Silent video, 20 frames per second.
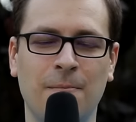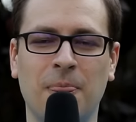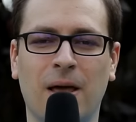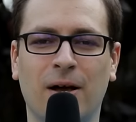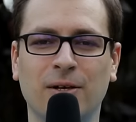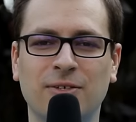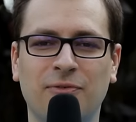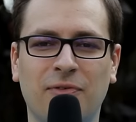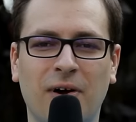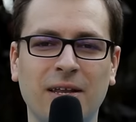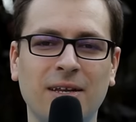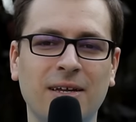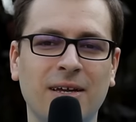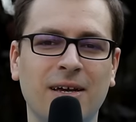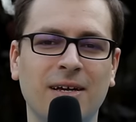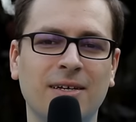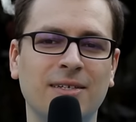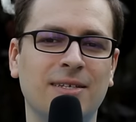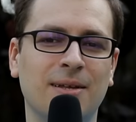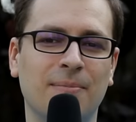I was fighting
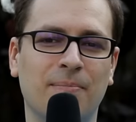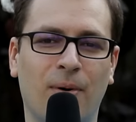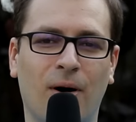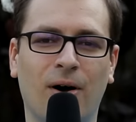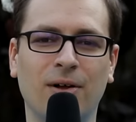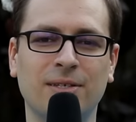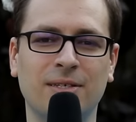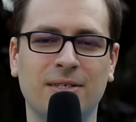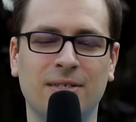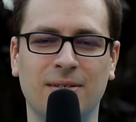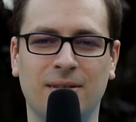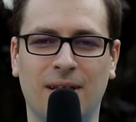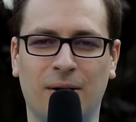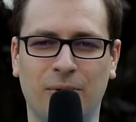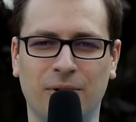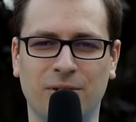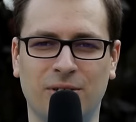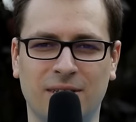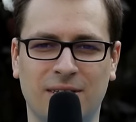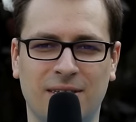against the bots that
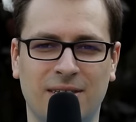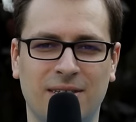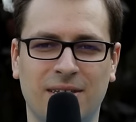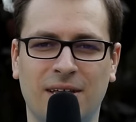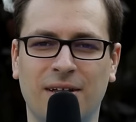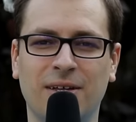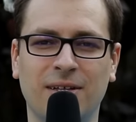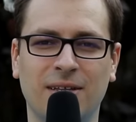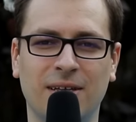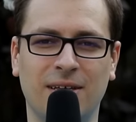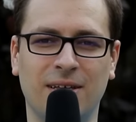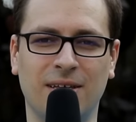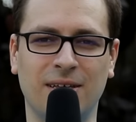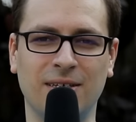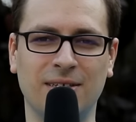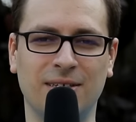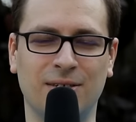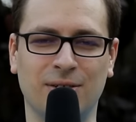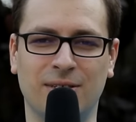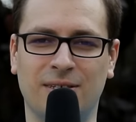were just stealing the
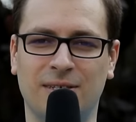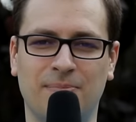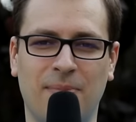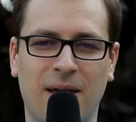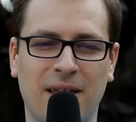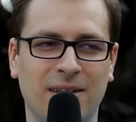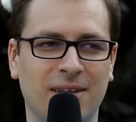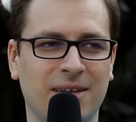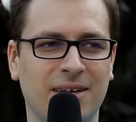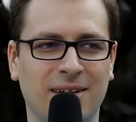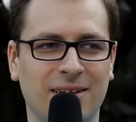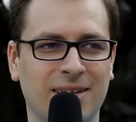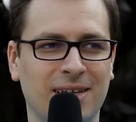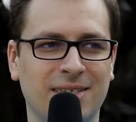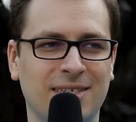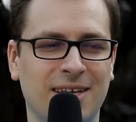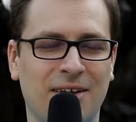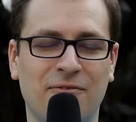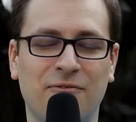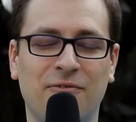keys, just spending,
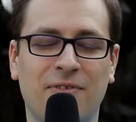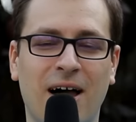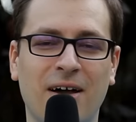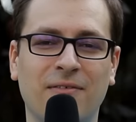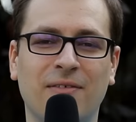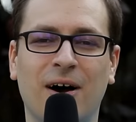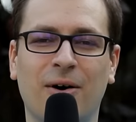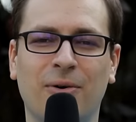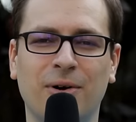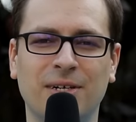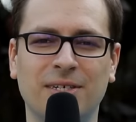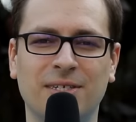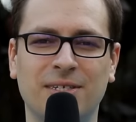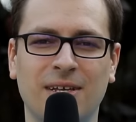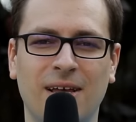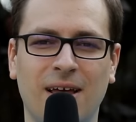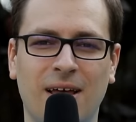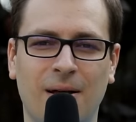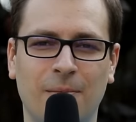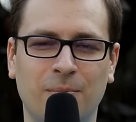let's say, 5 hours
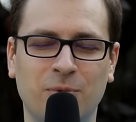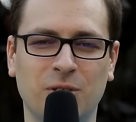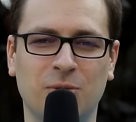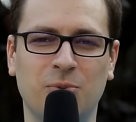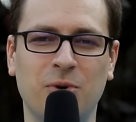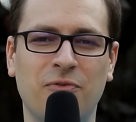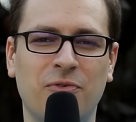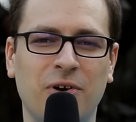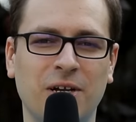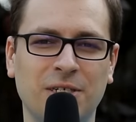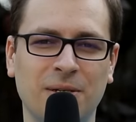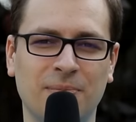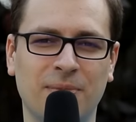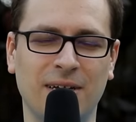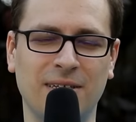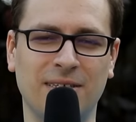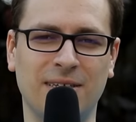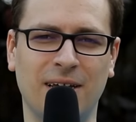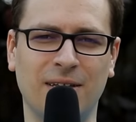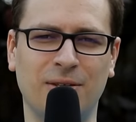just refreshing my
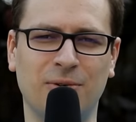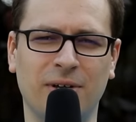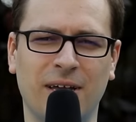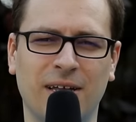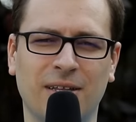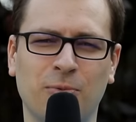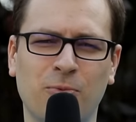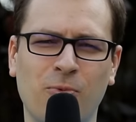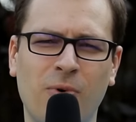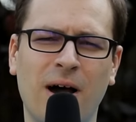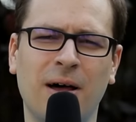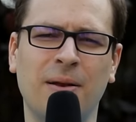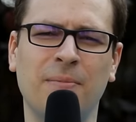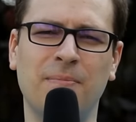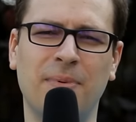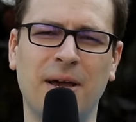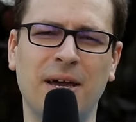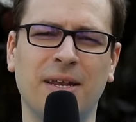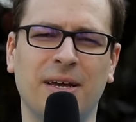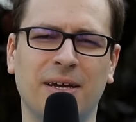site to get one
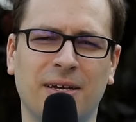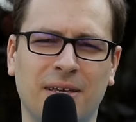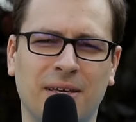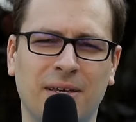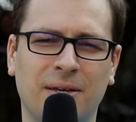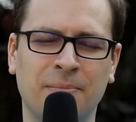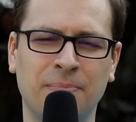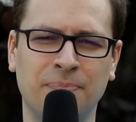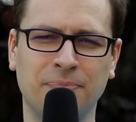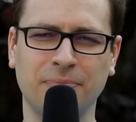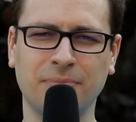beta key